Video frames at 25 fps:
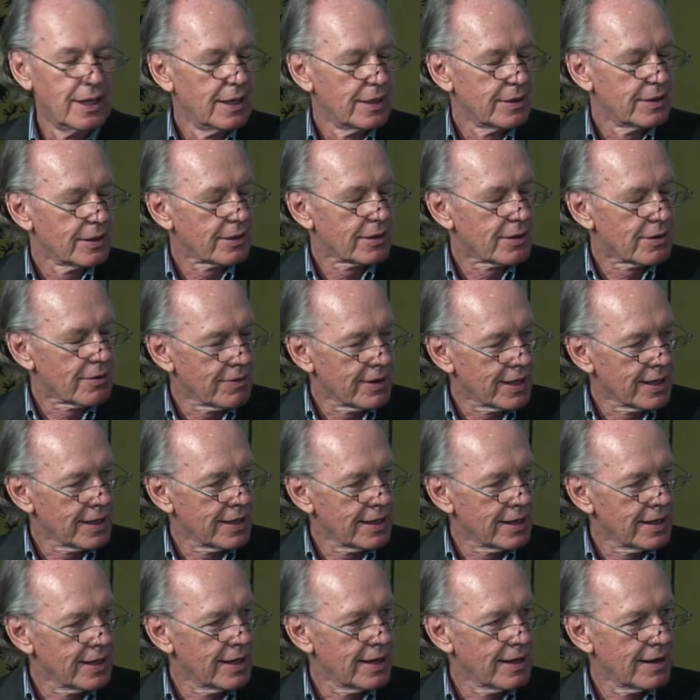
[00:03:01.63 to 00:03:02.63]
the
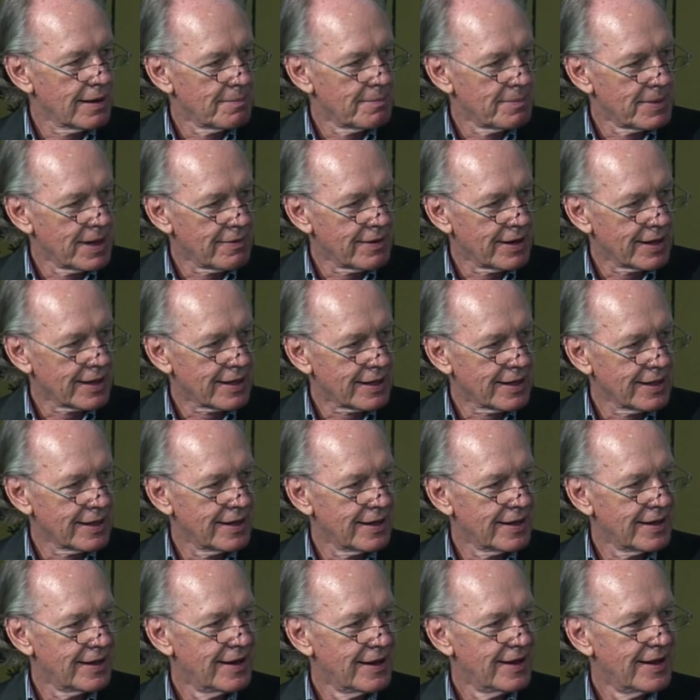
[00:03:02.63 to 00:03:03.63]
Korean
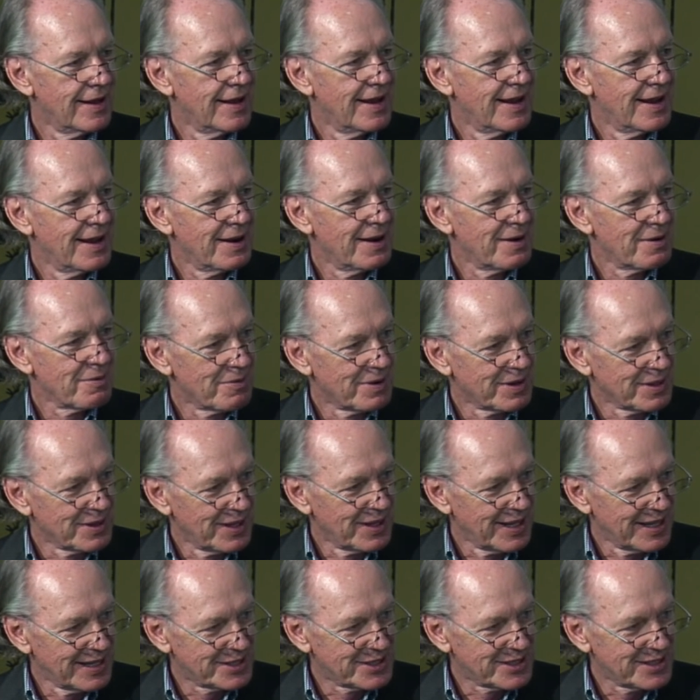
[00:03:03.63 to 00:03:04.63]
American
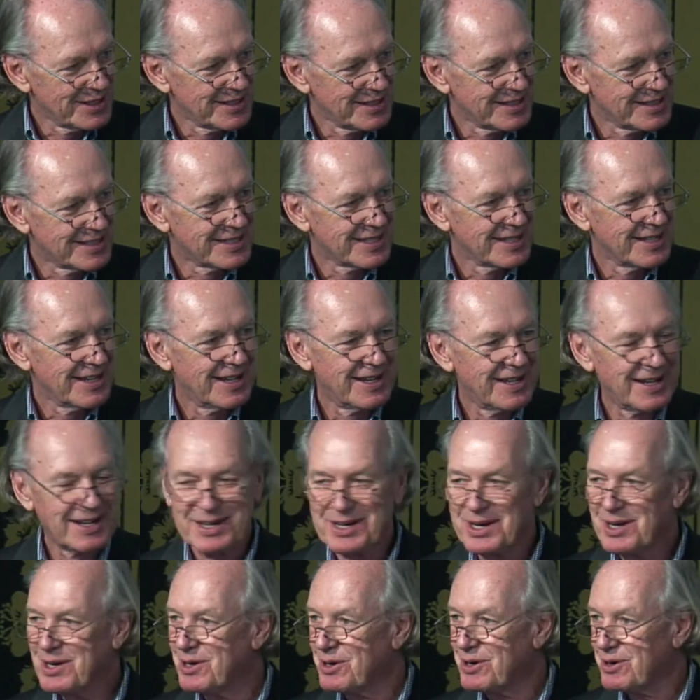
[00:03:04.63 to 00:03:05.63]
Relations
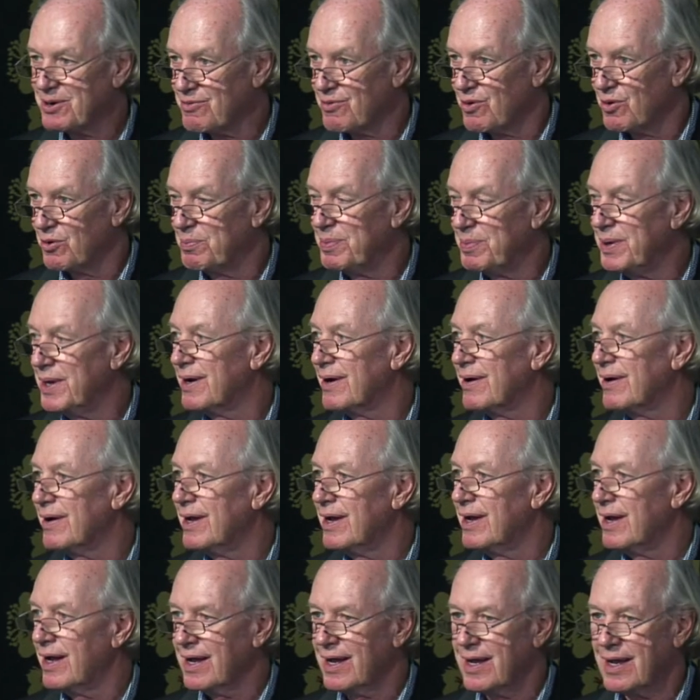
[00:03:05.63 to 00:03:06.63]
group here,
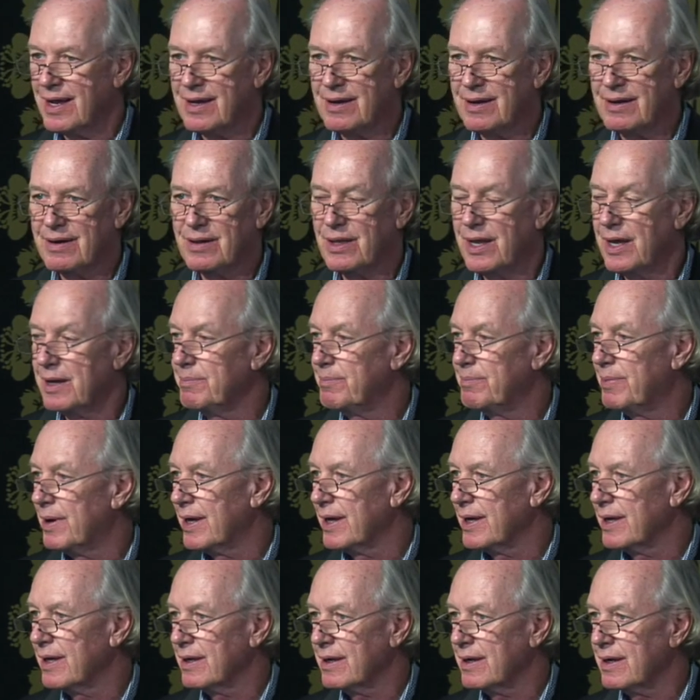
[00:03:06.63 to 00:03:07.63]
and led
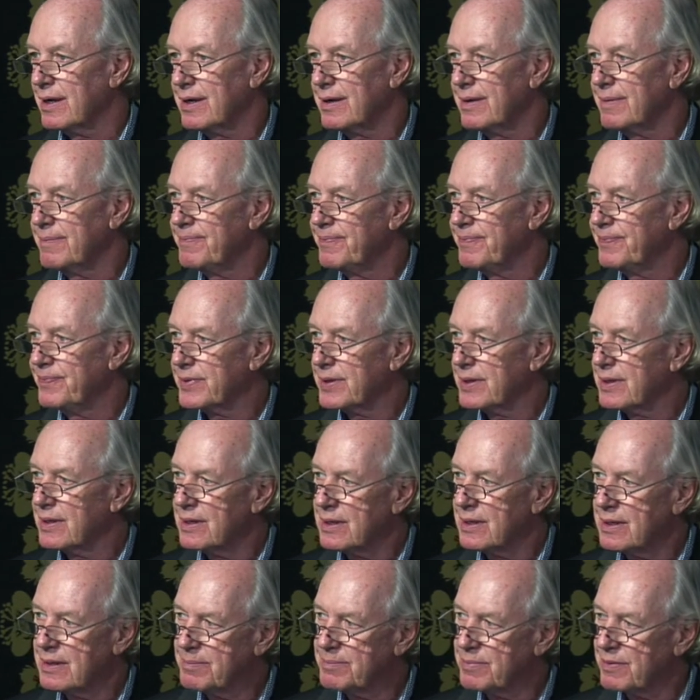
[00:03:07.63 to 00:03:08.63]
by
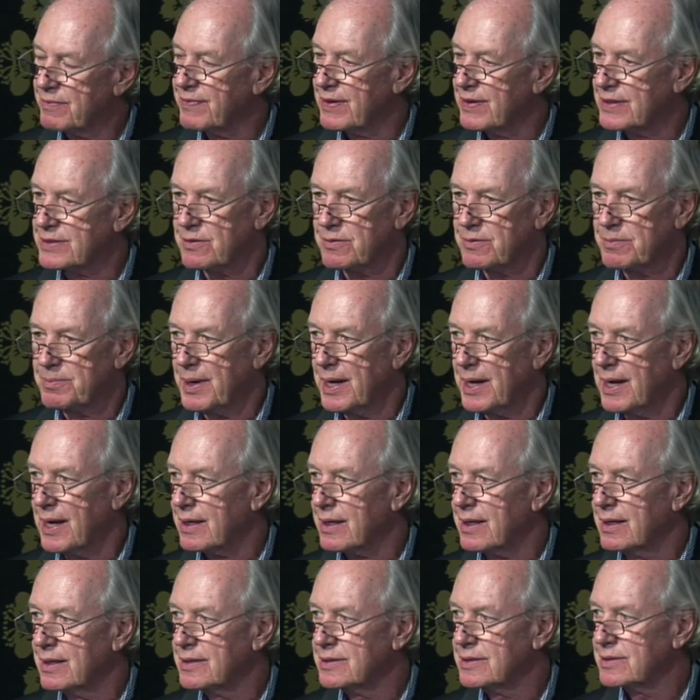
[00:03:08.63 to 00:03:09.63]
Professor Park.
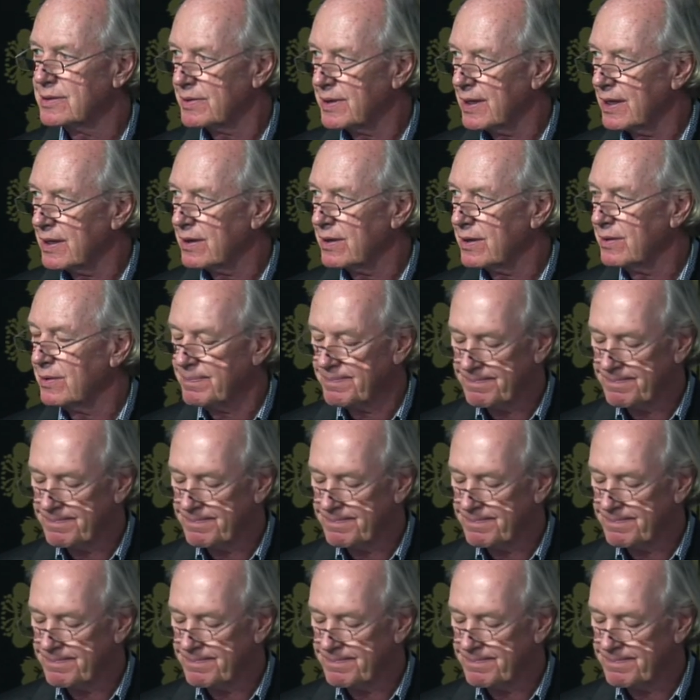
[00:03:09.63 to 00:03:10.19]
So thank you.